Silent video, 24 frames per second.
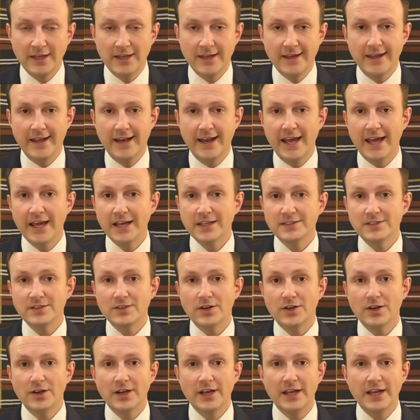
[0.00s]
An
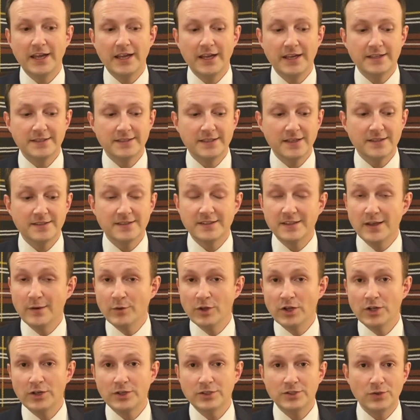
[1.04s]
answer is
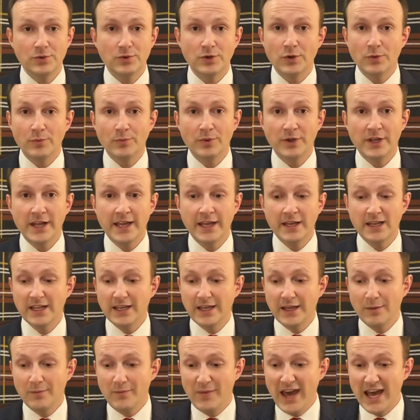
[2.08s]
similar to a complaint.
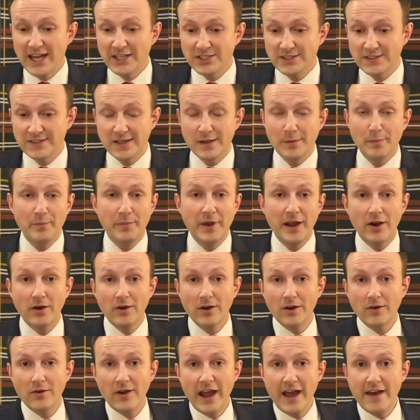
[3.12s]
It matches it
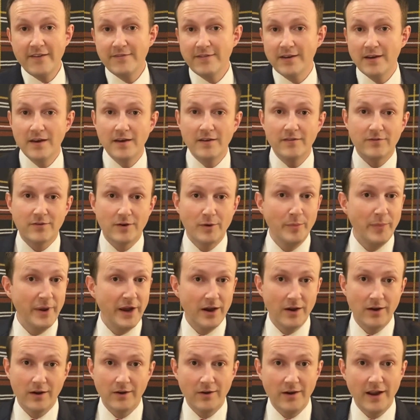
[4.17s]
paragraph for
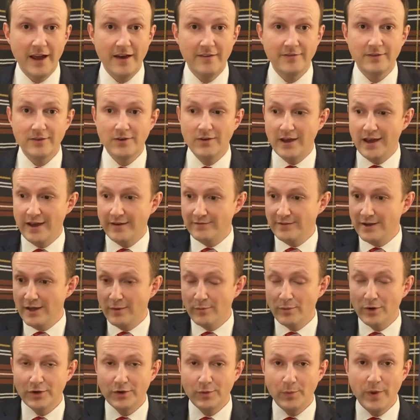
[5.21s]
paragraph. You have
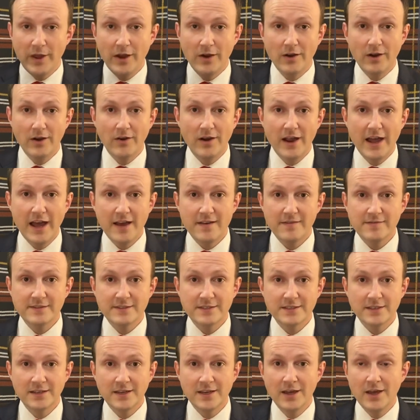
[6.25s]
numbered paragraphs
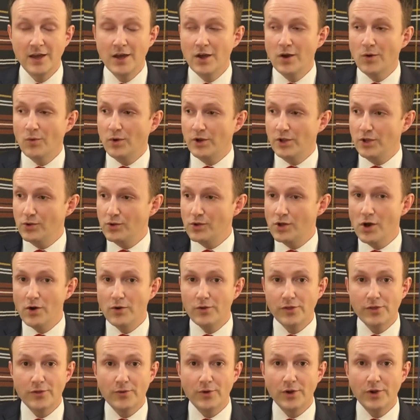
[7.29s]
where you go
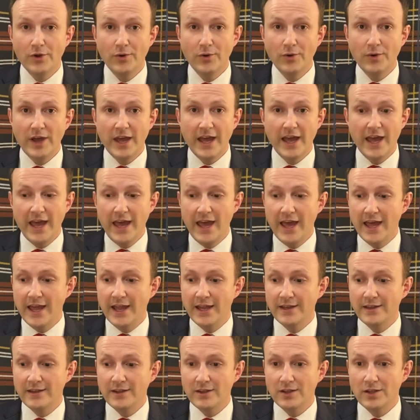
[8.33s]
through
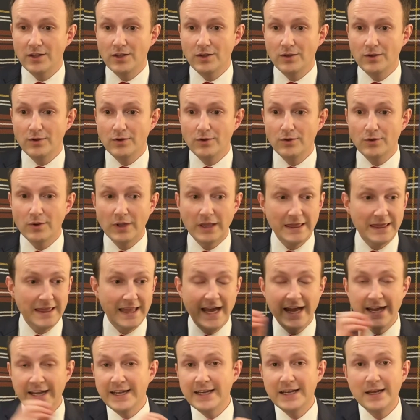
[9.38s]
and you
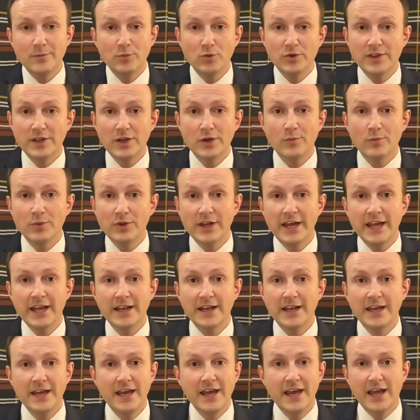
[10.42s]
line it up with the complaint
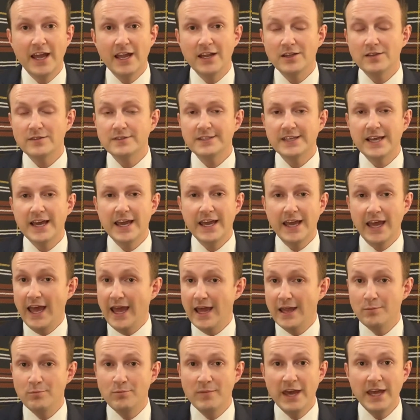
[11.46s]
and you say
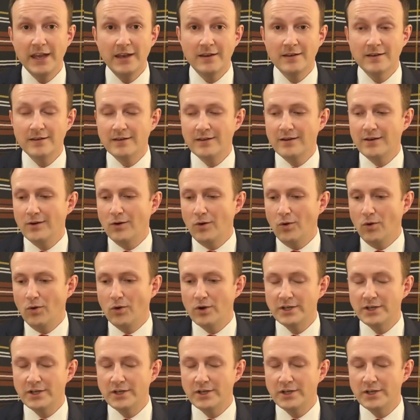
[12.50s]
admit or